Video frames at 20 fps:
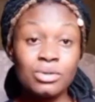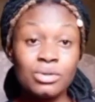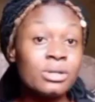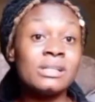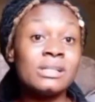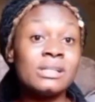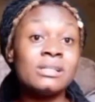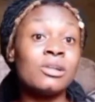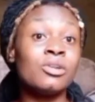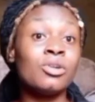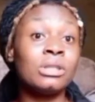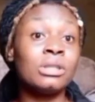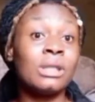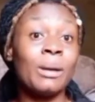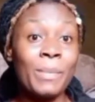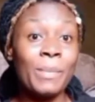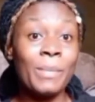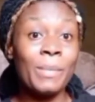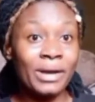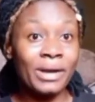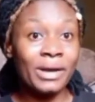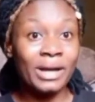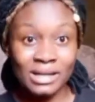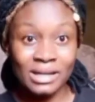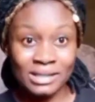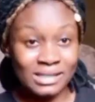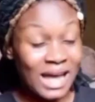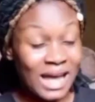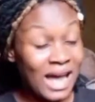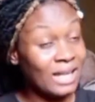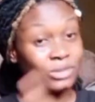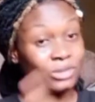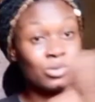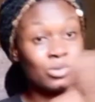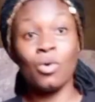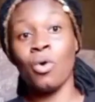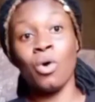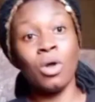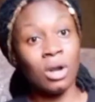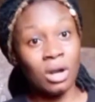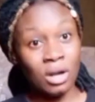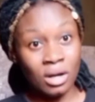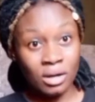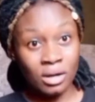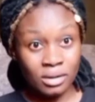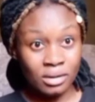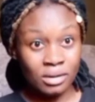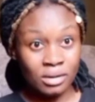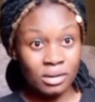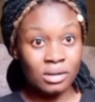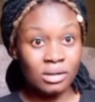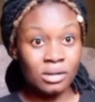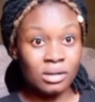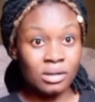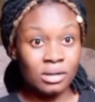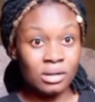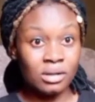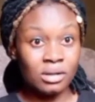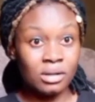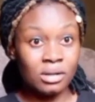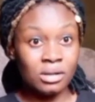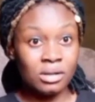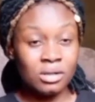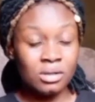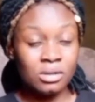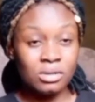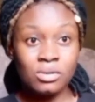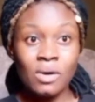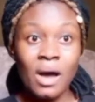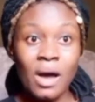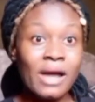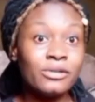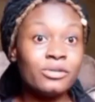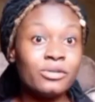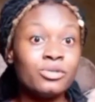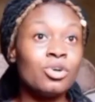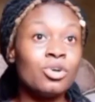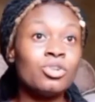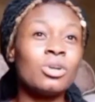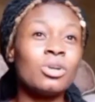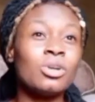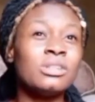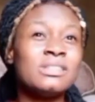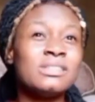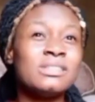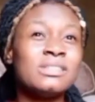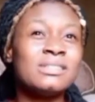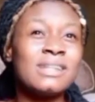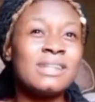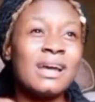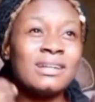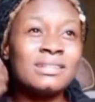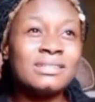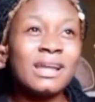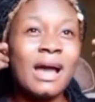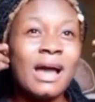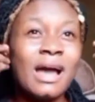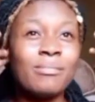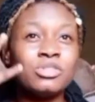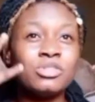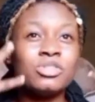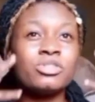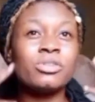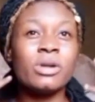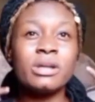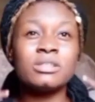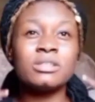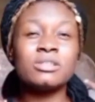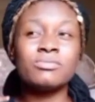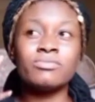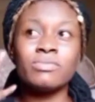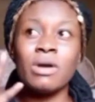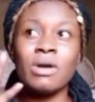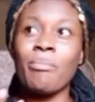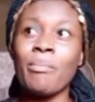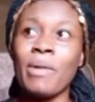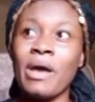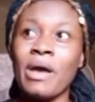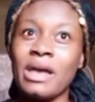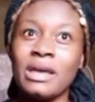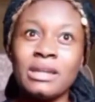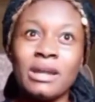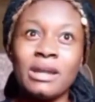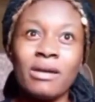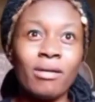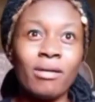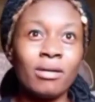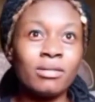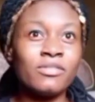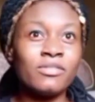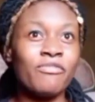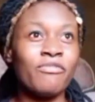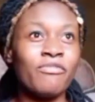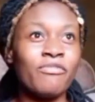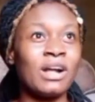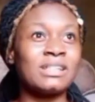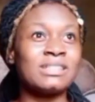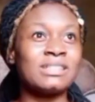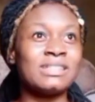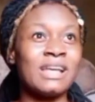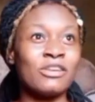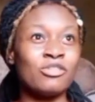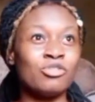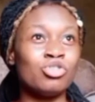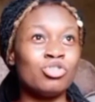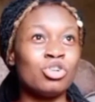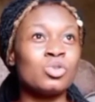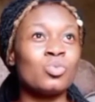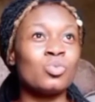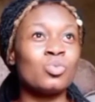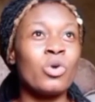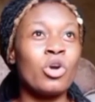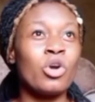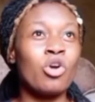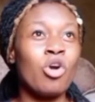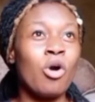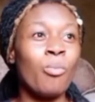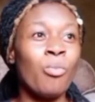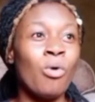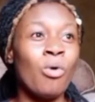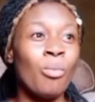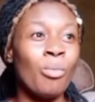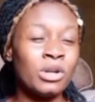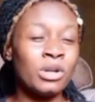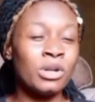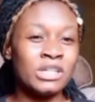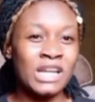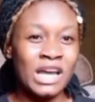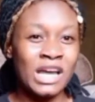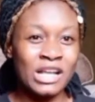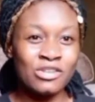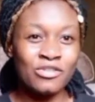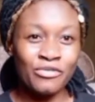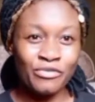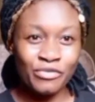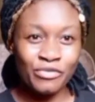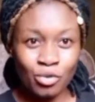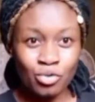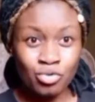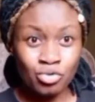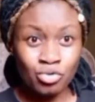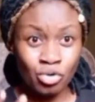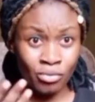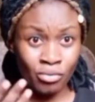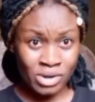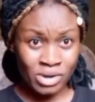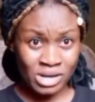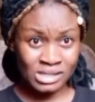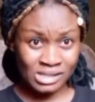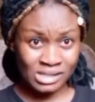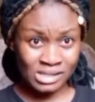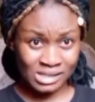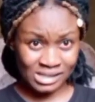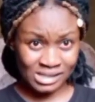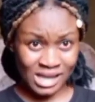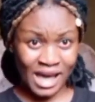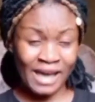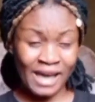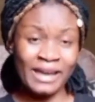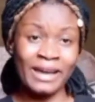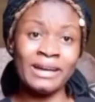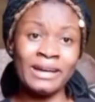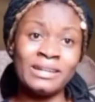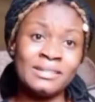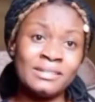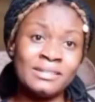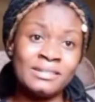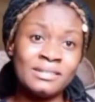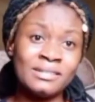You guys are not Americans at all. So I do not understand. I'm trying to wrap my head around the fact that you just wake up one morning and you feel your race is higher.